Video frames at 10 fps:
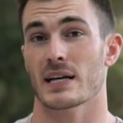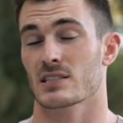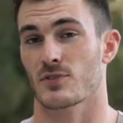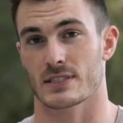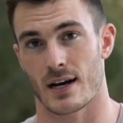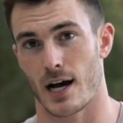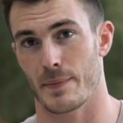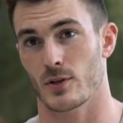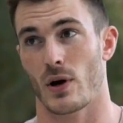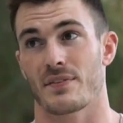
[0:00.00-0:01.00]
pressed for
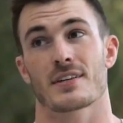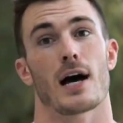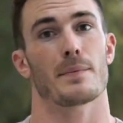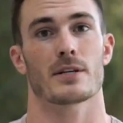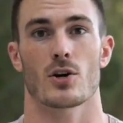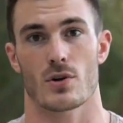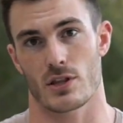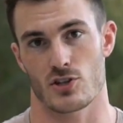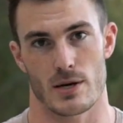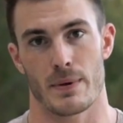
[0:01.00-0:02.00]
time and don't have time to go to
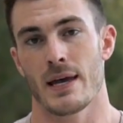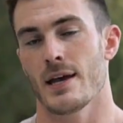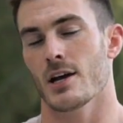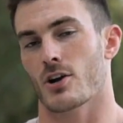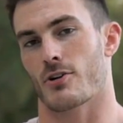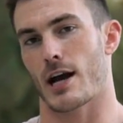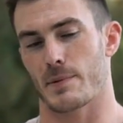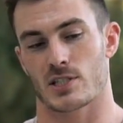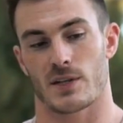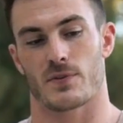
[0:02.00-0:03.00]
the gym. Grab
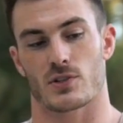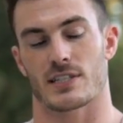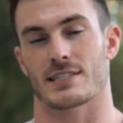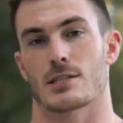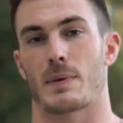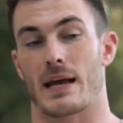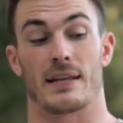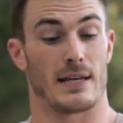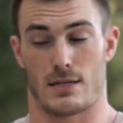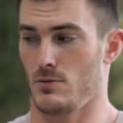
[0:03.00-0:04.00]
yourself a resistance
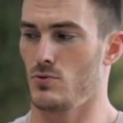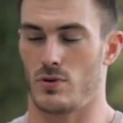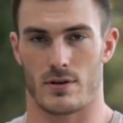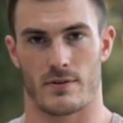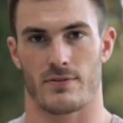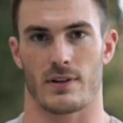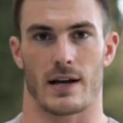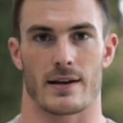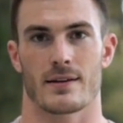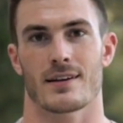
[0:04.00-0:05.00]
band, whew,
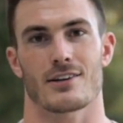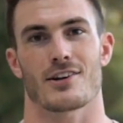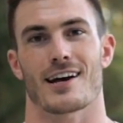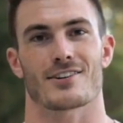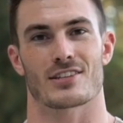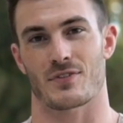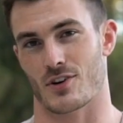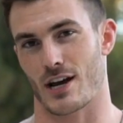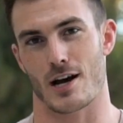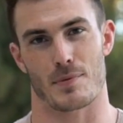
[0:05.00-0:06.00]
fly, and you got yourself a
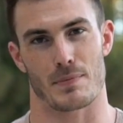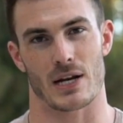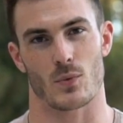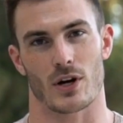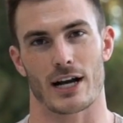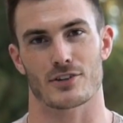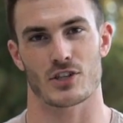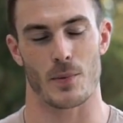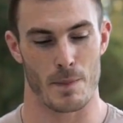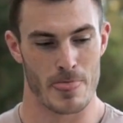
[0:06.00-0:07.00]
great upper body workout.
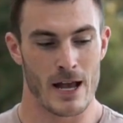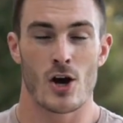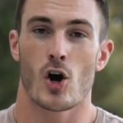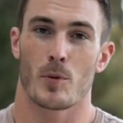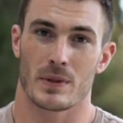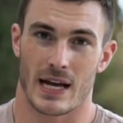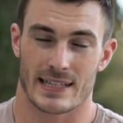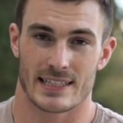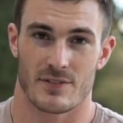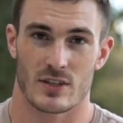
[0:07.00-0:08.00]
So hope you
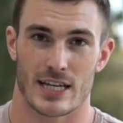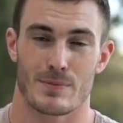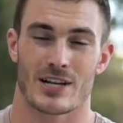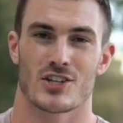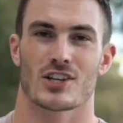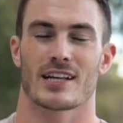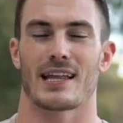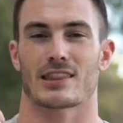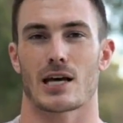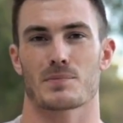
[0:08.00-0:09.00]
liked it. If you did, make sure you're clicking
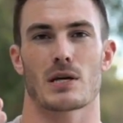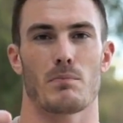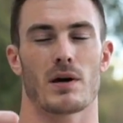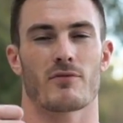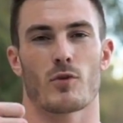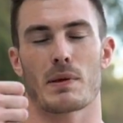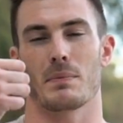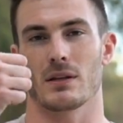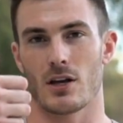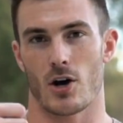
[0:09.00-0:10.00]
that thumbs up button for me
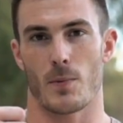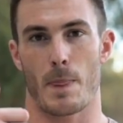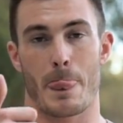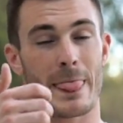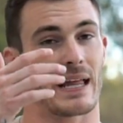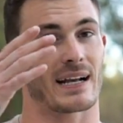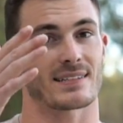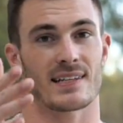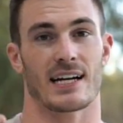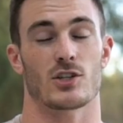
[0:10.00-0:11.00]
below. Like I
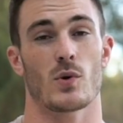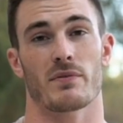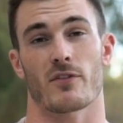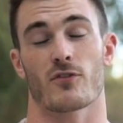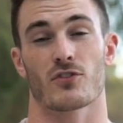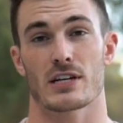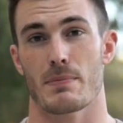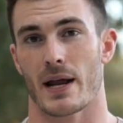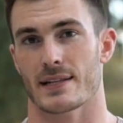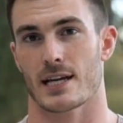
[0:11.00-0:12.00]
said, I do have a free
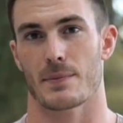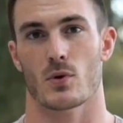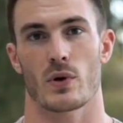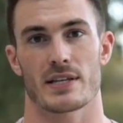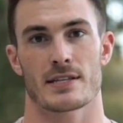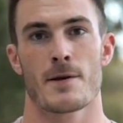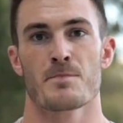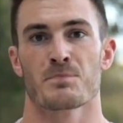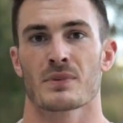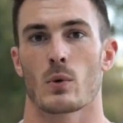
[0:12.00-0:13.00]
body type quiz,
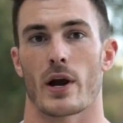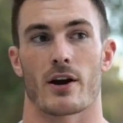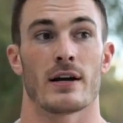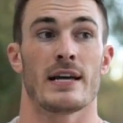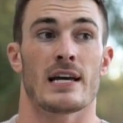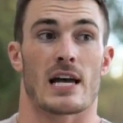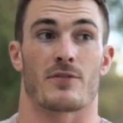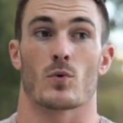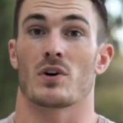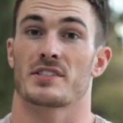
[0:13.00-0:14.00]
where
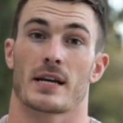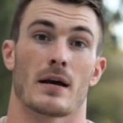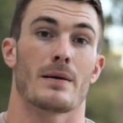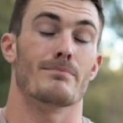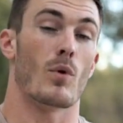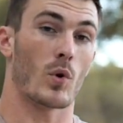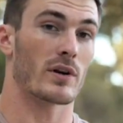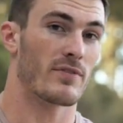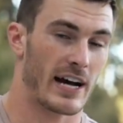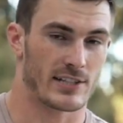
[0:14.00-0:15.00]
if you're wanting more
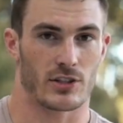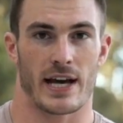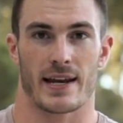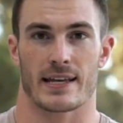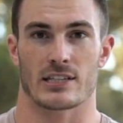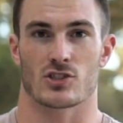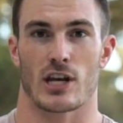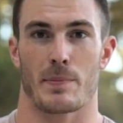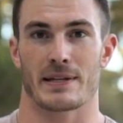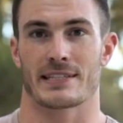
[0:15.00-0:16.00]
advice on how to get in
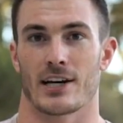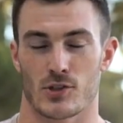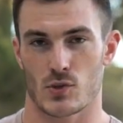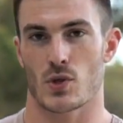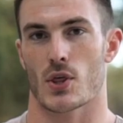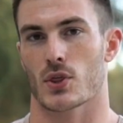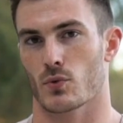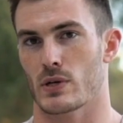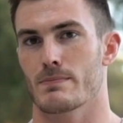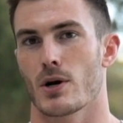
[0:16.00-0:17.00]
shape, it tells you the
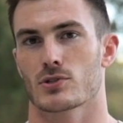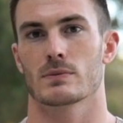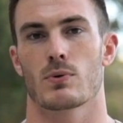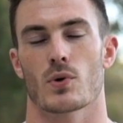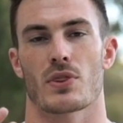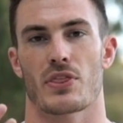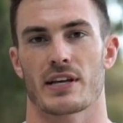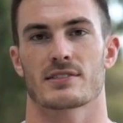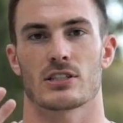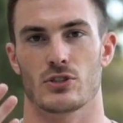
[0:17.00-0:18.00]
three most important
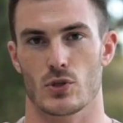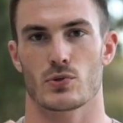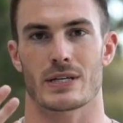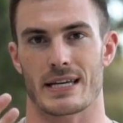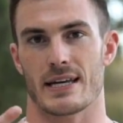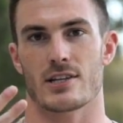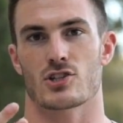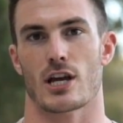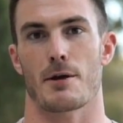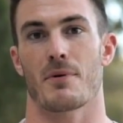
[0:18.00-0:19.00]
things to do to get in
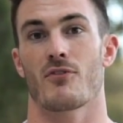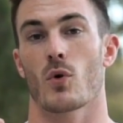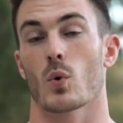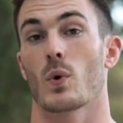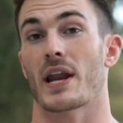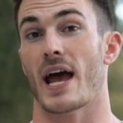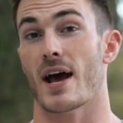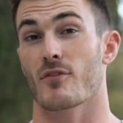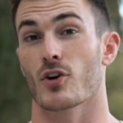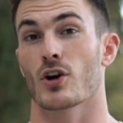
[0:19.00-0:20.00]
shape for
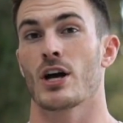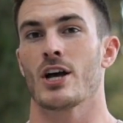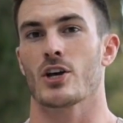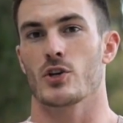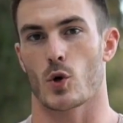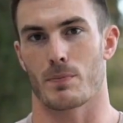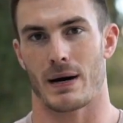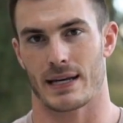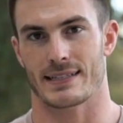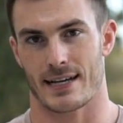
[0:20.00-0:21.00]
whatever your
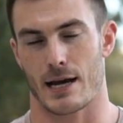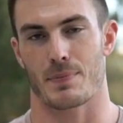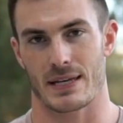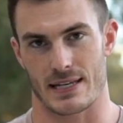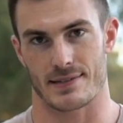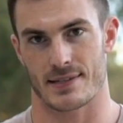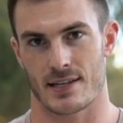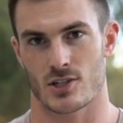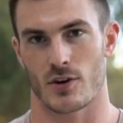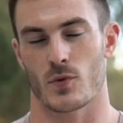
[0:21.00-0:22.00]
body type is.
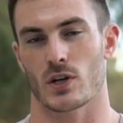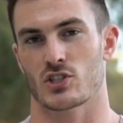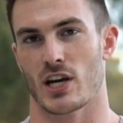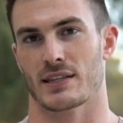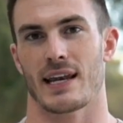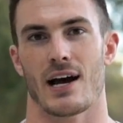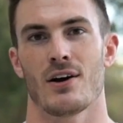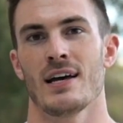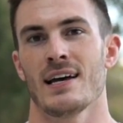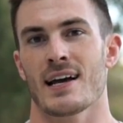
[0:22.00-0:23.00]
So if you want to check that
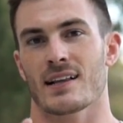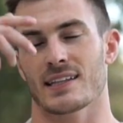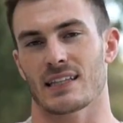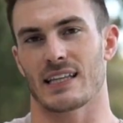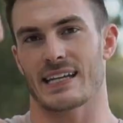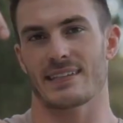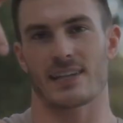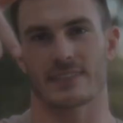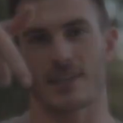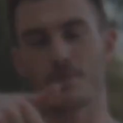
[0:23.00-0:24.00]
out, click the link
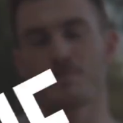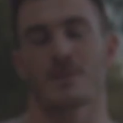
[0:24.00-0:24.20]
down there.